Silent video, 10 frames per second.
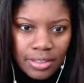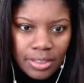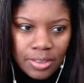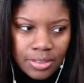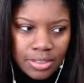
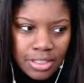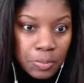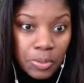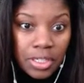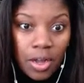It's
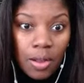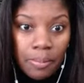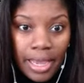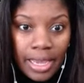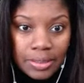pretty
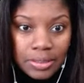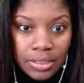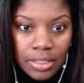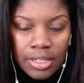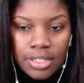compact.
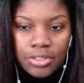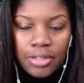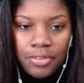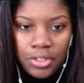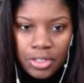So
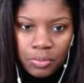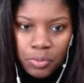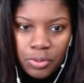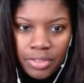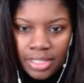I figure it
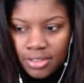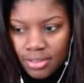would.